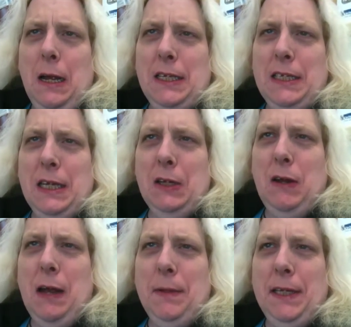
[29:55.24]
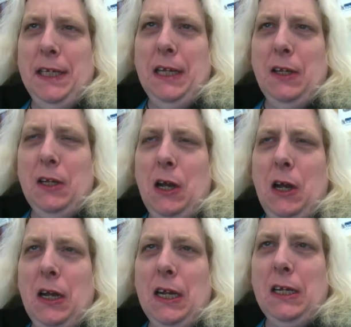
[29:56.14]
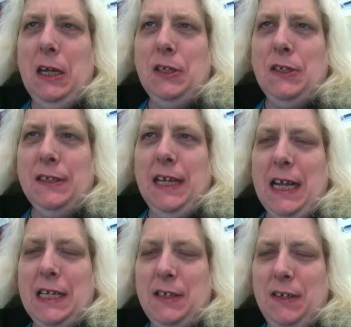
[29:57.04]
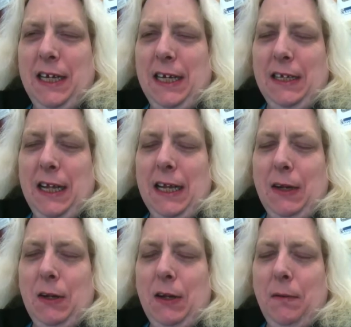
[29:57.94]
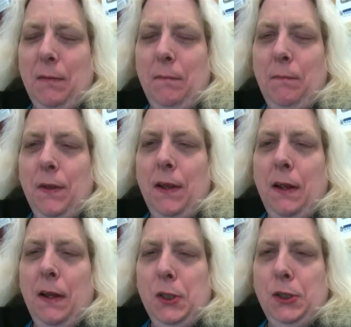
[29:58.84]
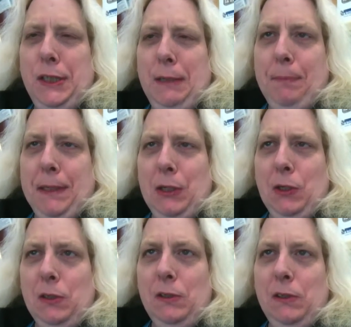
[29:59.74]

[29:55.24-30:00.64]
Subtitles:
Instead of grabbing the other car that guzzles gasoline like cheap beer.